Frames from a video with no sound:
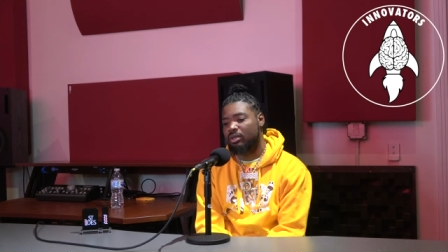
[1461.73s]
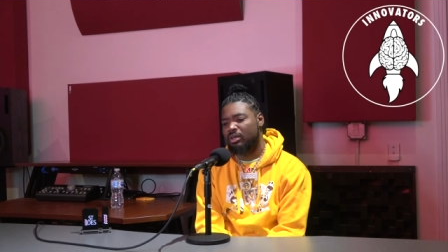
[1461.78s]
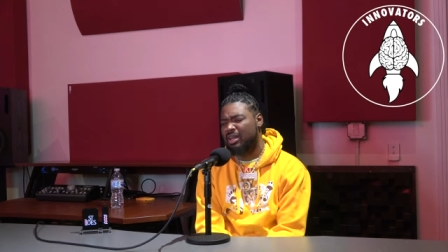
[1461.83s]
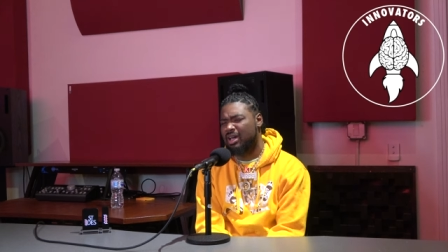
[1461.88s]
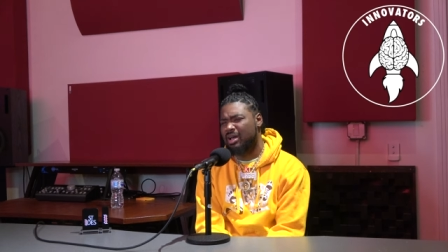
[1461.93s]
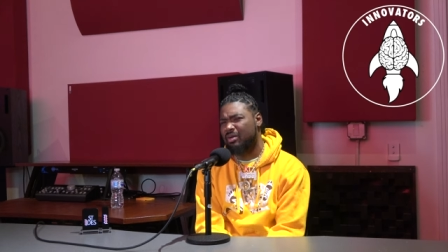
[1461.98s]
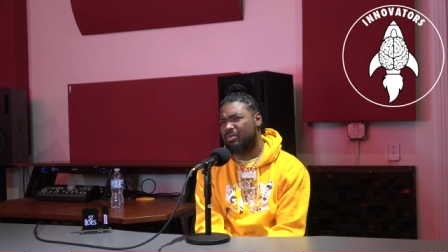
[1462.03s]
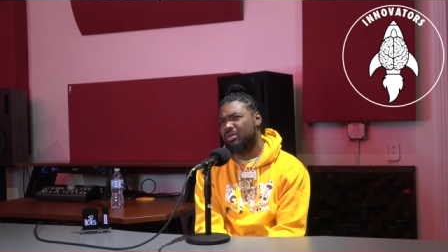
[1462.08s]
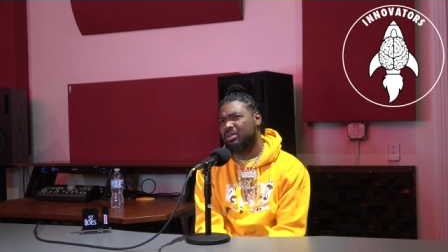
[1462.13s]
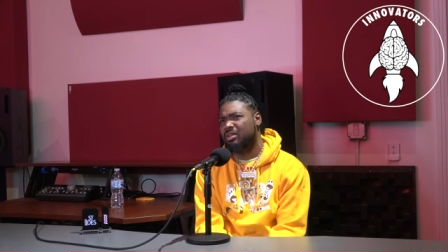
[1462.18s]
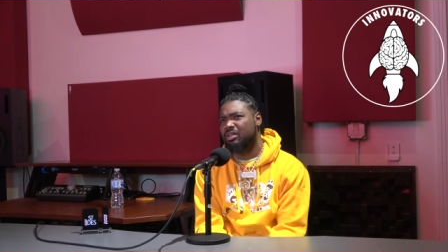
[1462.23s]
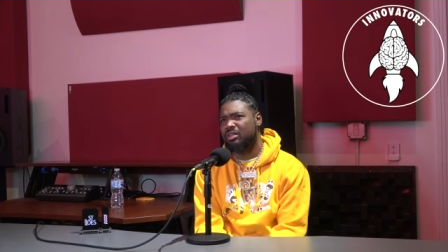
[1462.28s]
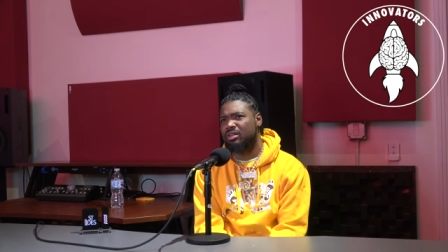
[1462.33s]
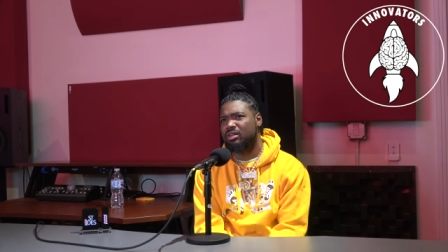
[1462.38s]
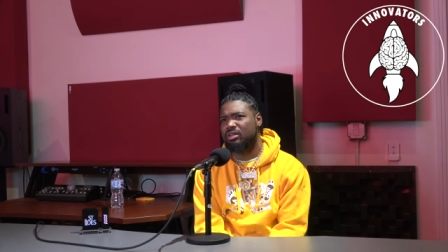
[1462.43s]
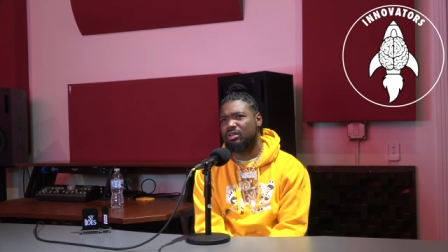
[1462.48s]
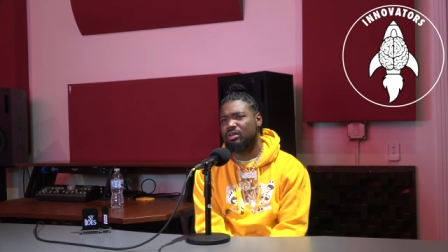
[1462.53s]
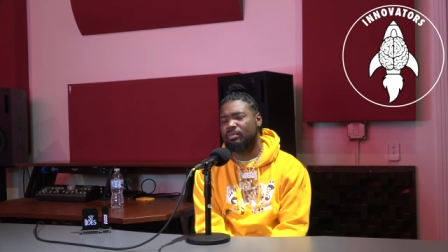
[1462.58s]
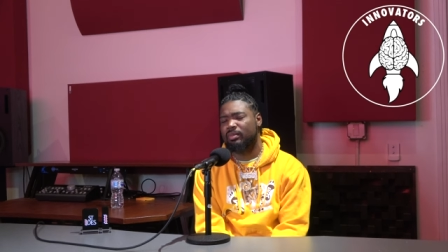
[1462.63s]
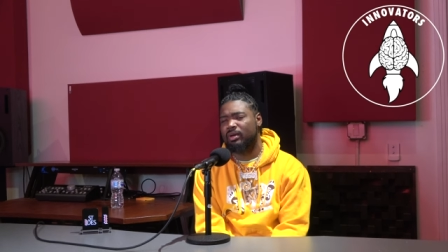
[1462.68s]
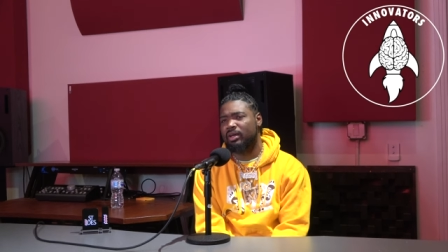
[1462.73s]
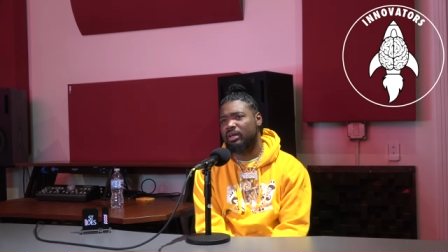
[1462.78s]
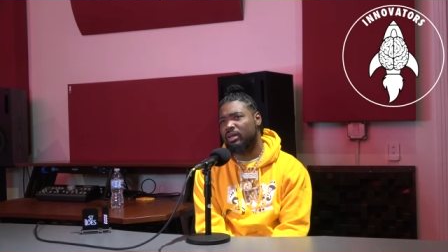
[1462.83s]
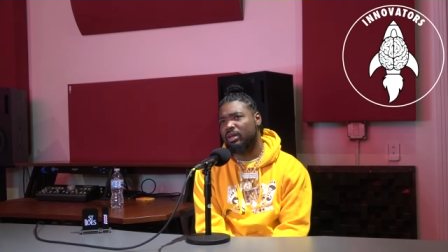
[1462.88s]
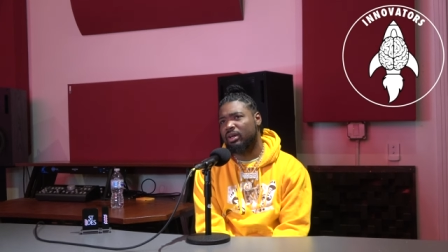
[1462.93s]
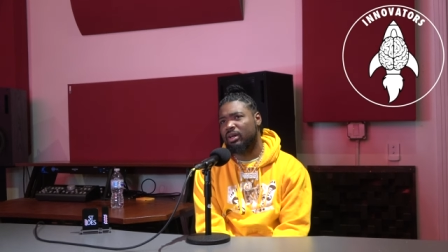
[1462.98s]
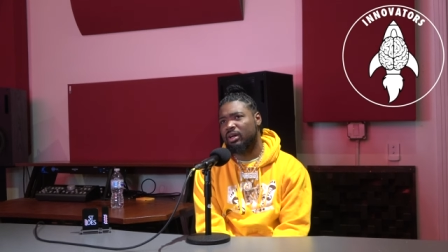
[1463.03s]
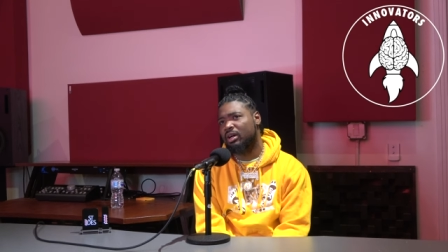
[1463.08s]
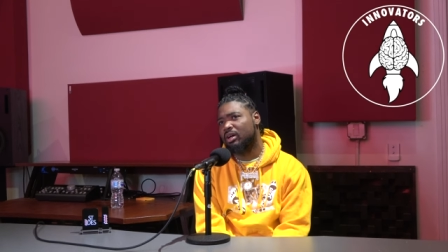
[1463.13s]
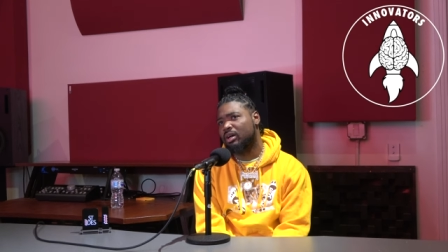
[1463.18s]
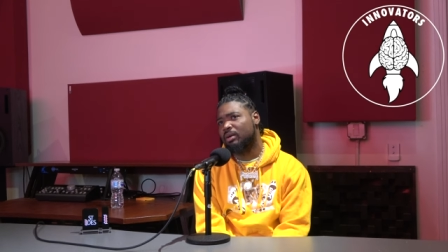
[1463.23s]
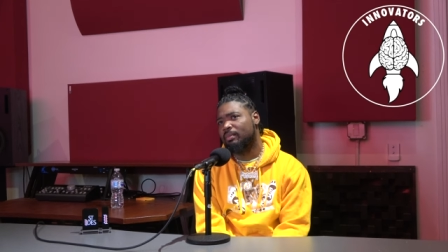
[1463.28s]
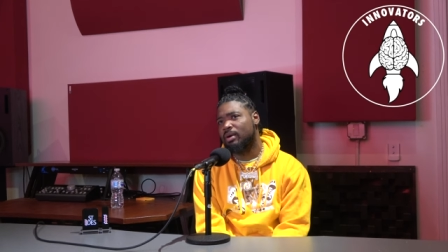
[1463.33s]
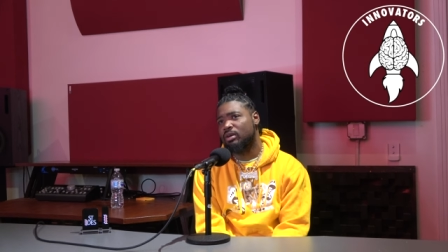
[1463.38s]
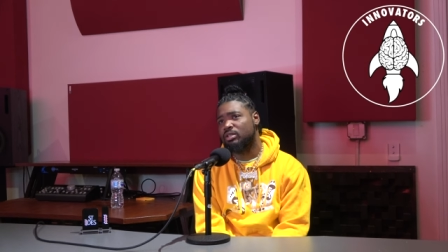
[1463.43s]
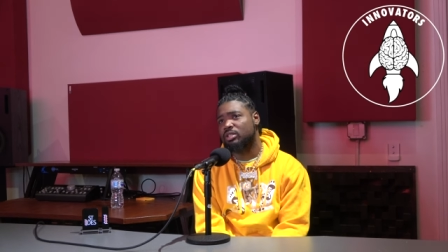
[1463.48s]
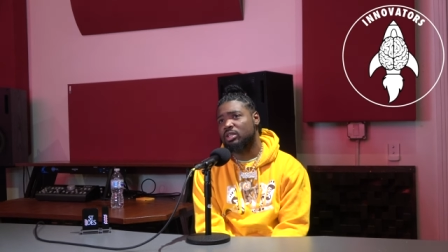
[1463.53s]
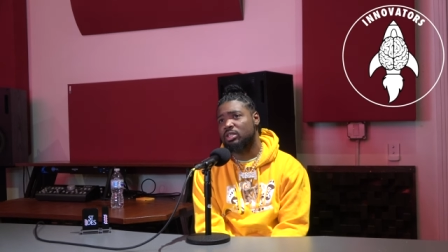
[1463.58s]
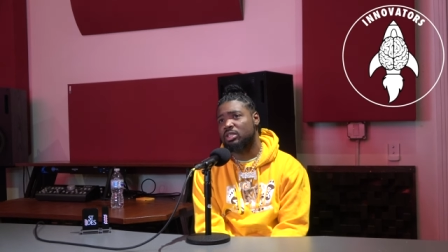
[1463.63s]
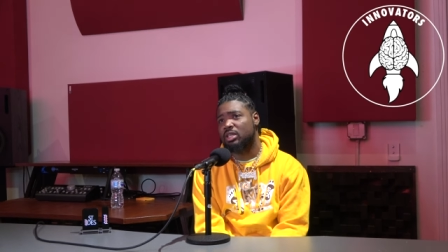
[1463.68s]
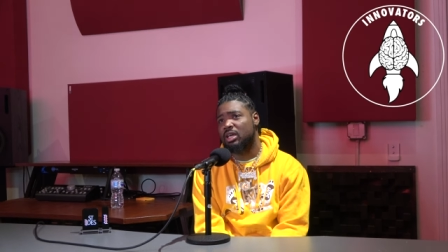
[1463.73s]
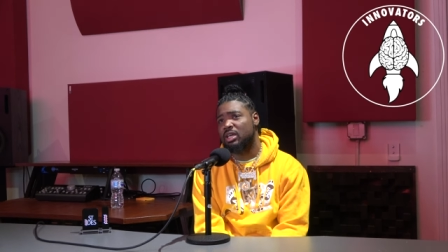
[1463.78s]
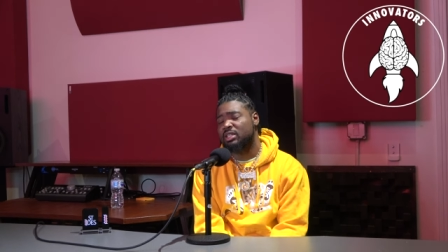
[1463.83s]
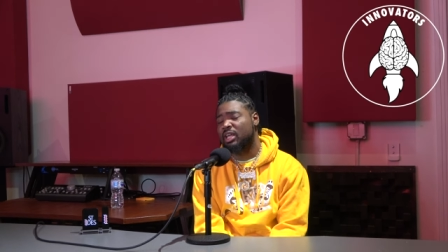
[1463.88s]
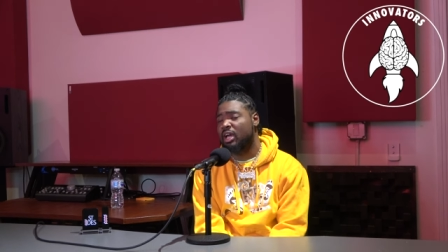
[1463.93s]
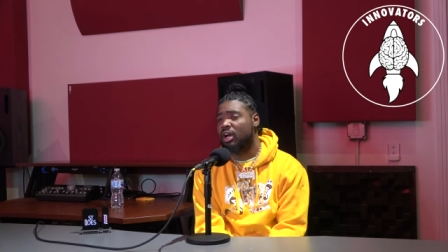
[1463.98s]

not really though, but uh, most of the times,